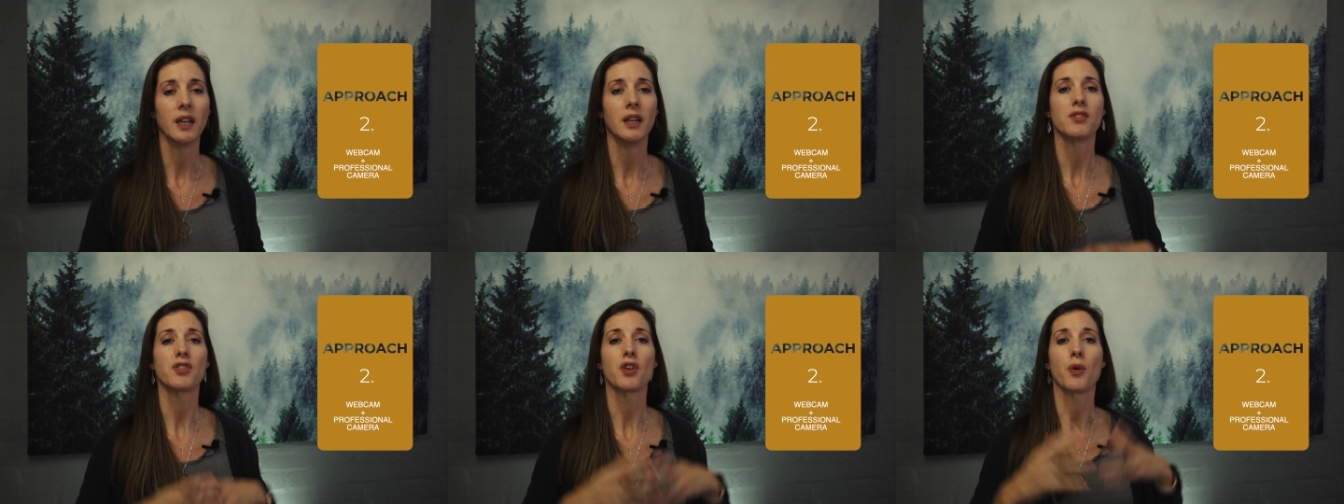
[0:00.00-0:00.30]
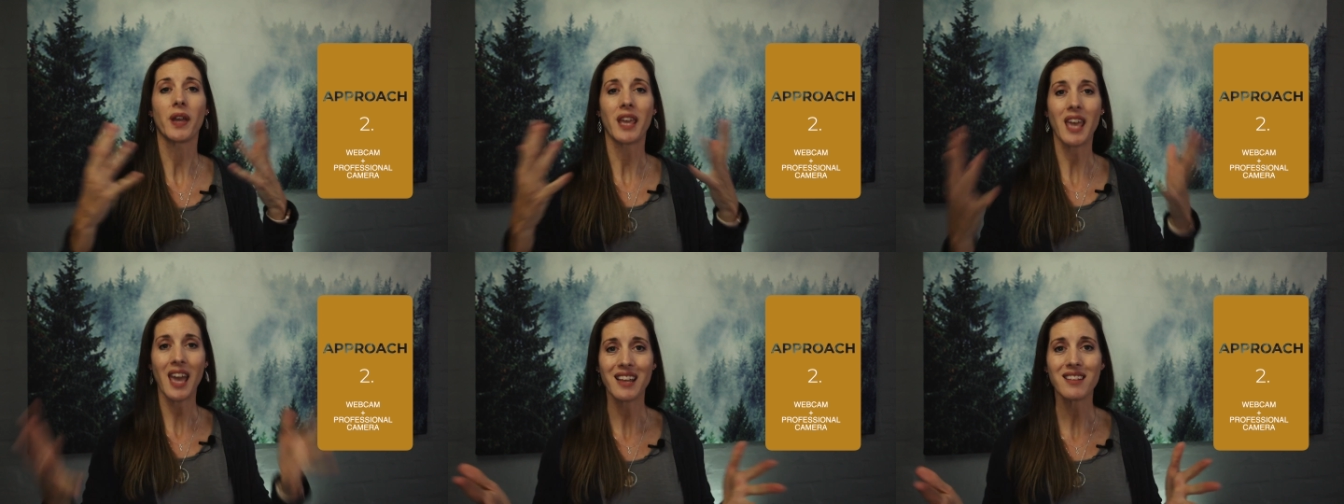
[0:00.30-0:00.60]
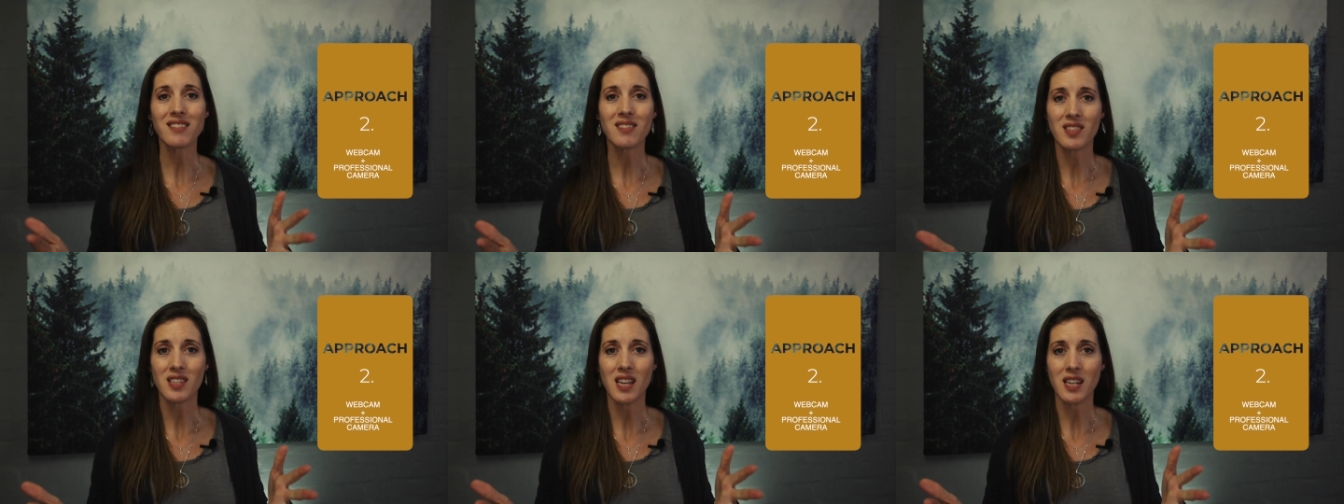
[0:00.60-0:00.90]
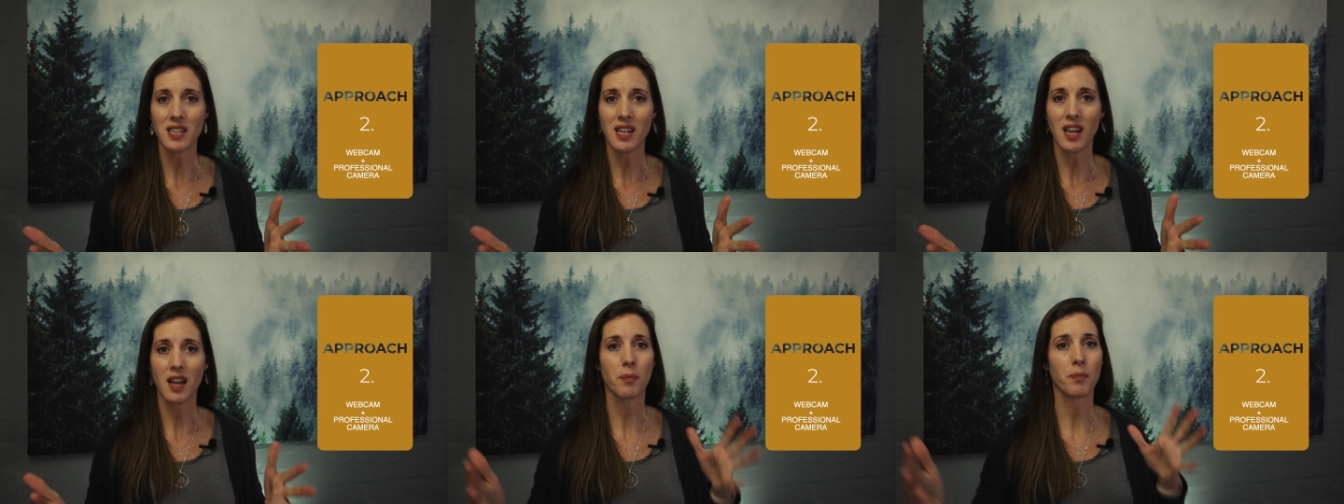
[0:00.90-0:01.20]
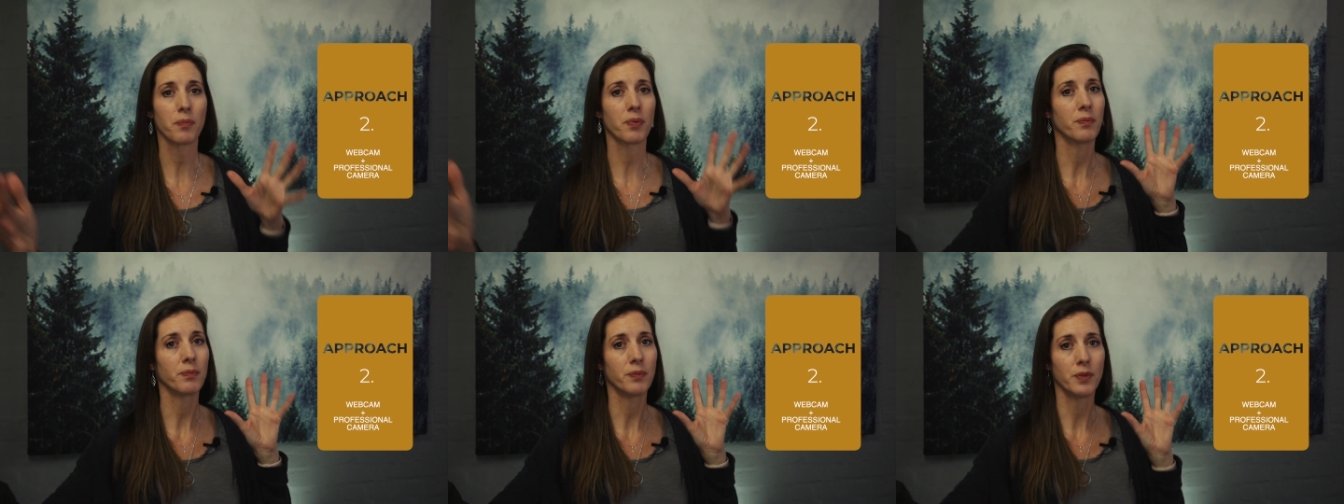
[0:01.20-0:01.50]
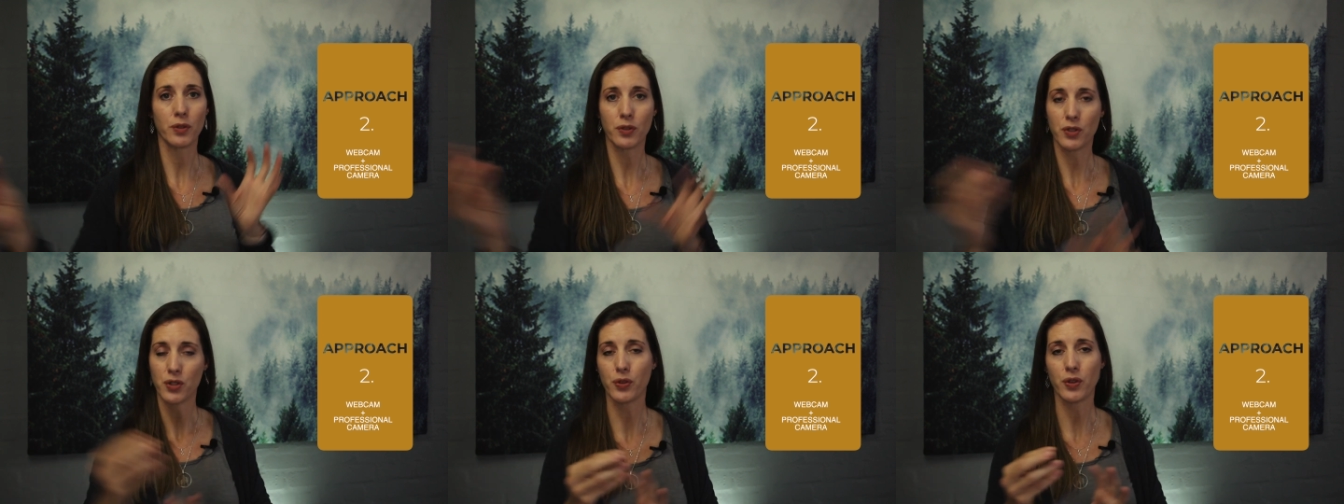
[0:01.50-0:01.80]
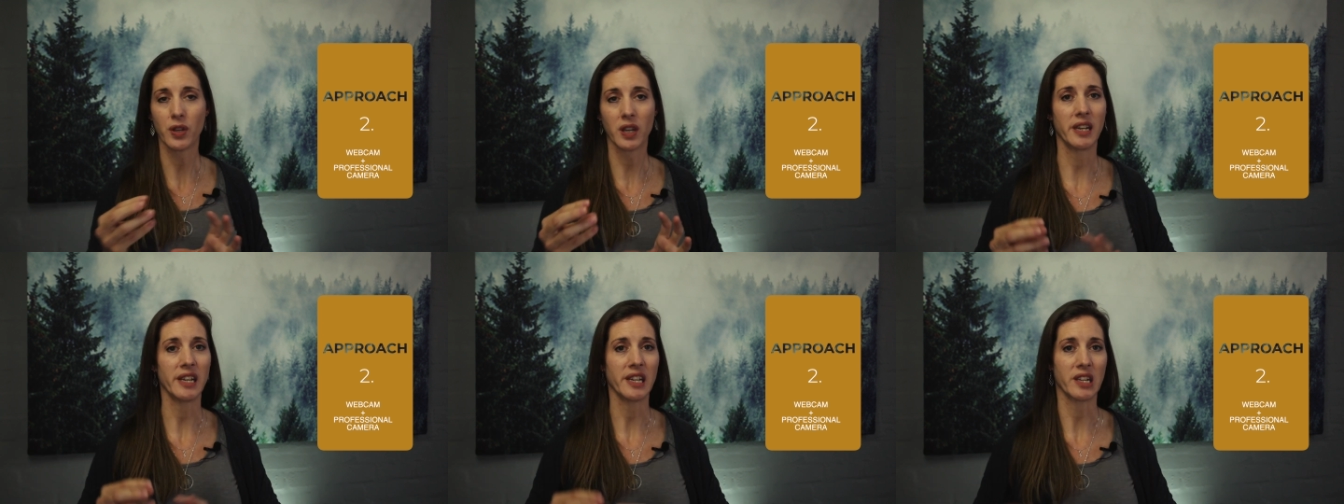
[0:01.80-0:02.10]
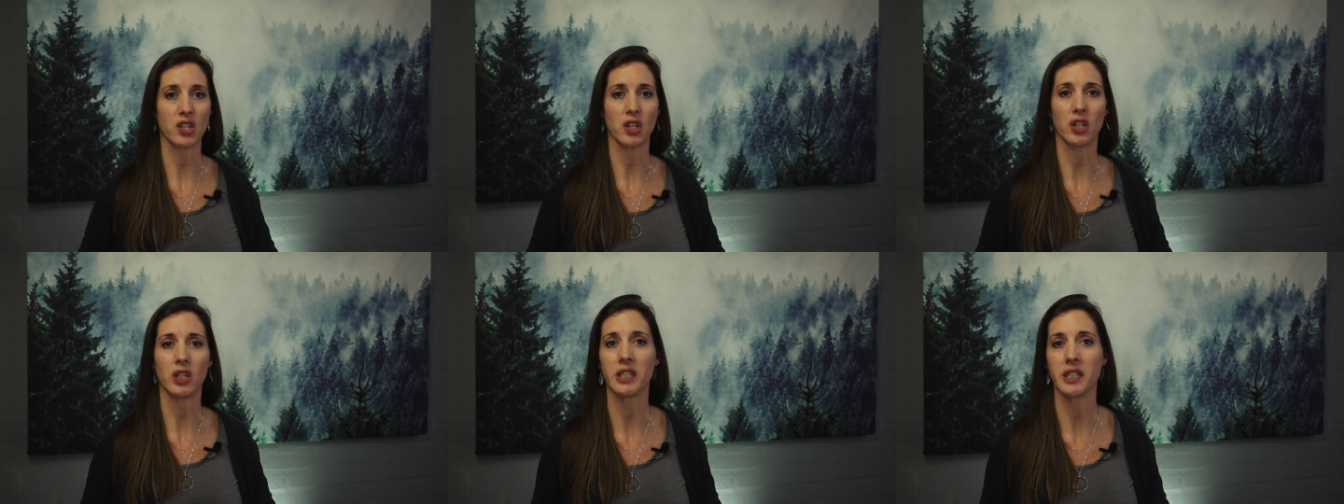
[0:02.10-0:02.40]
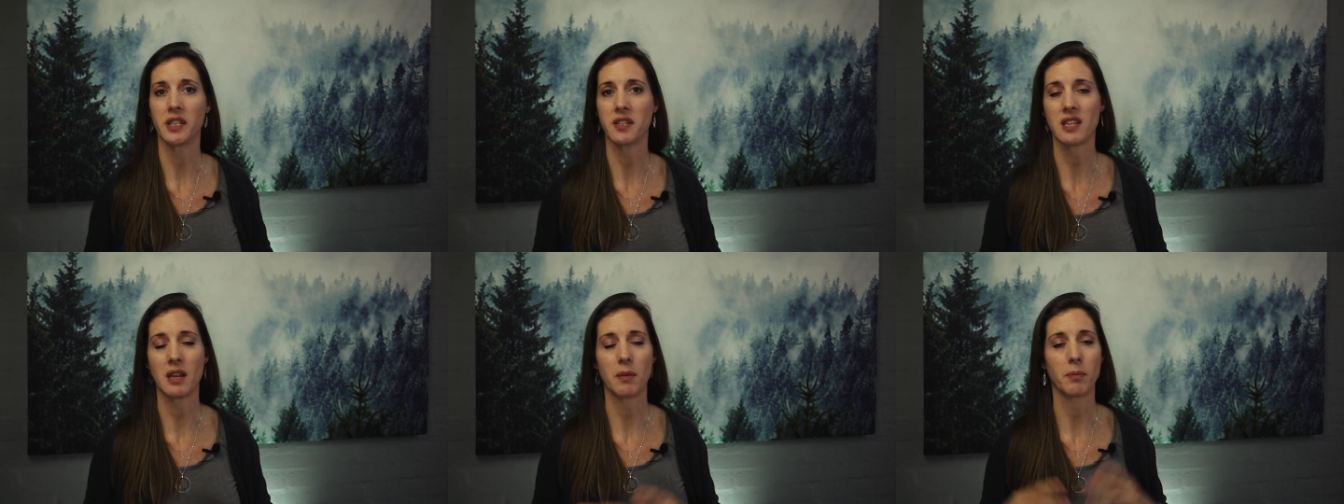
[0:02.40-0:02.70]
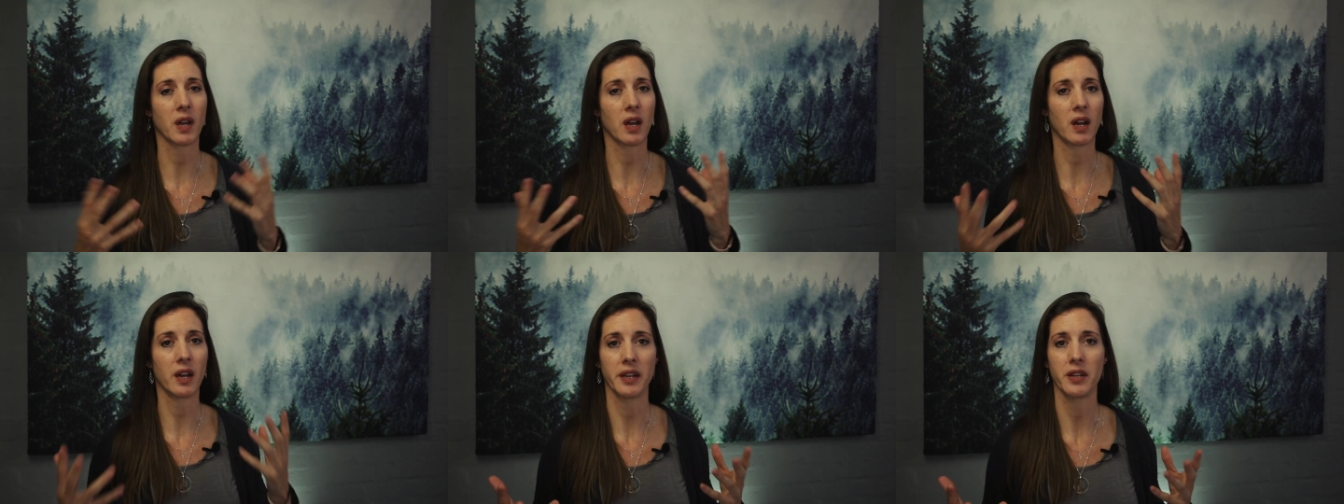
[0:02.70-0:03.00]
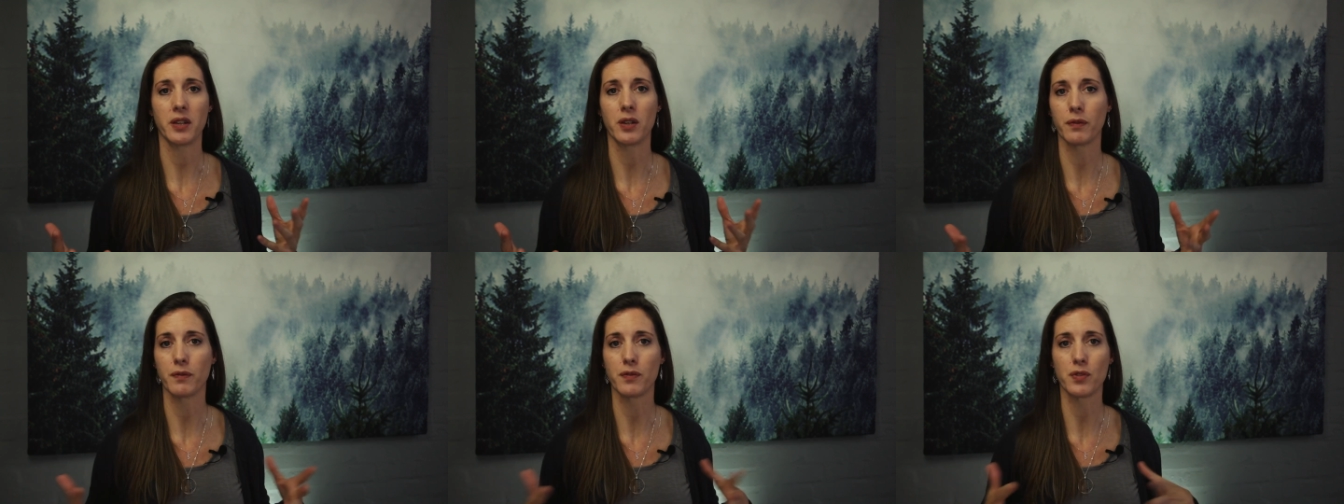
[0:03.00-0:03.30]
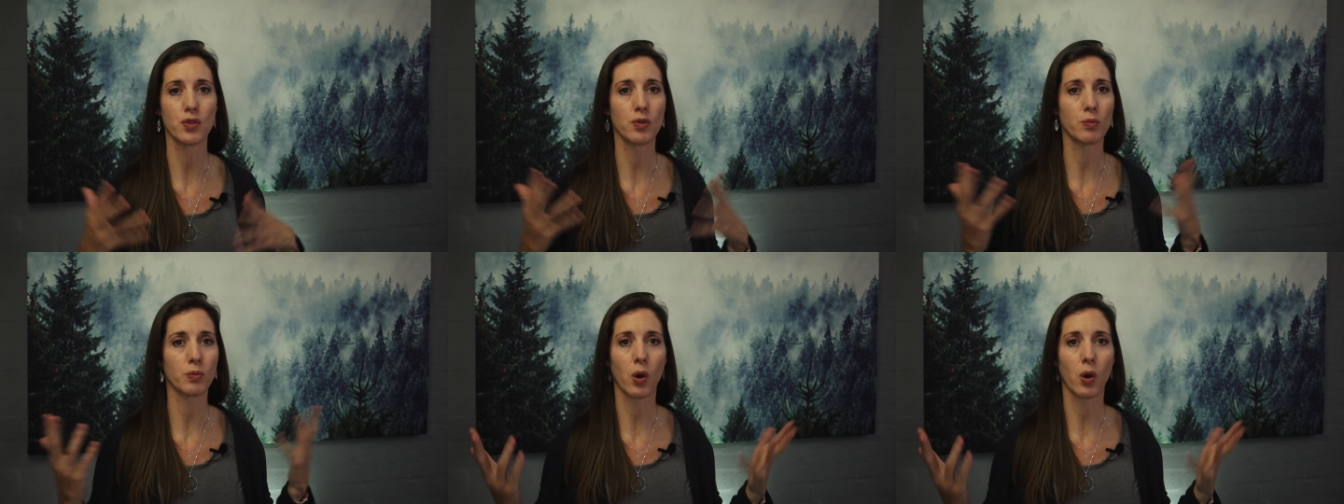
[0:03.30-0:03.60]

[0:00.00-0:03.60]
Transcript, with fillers: So again, set up, you two connect on some kind of Zoom